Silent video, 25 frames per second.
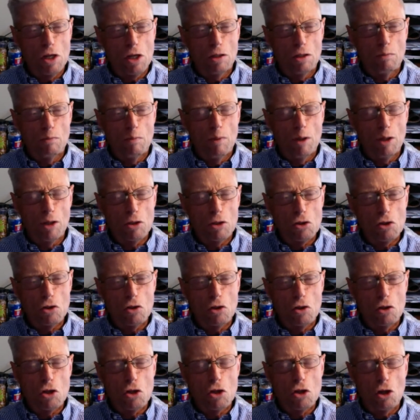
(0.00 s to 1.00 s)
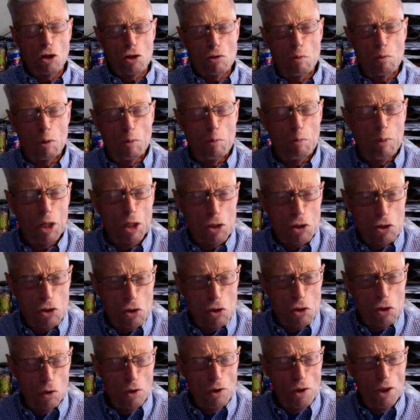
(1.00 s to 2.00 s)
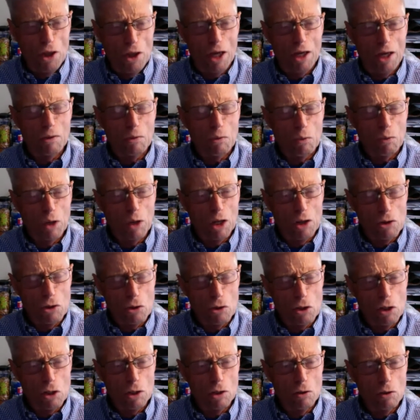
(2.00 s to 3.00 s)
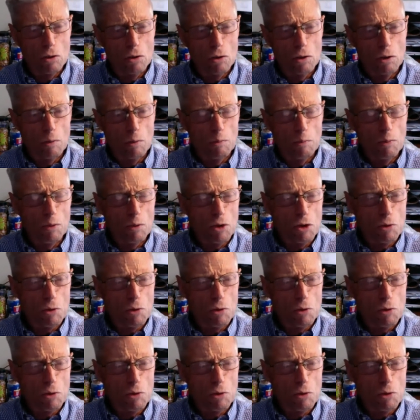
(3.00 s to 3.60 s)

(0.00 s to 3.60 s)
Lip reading: and makes the judgment based on that rather than on the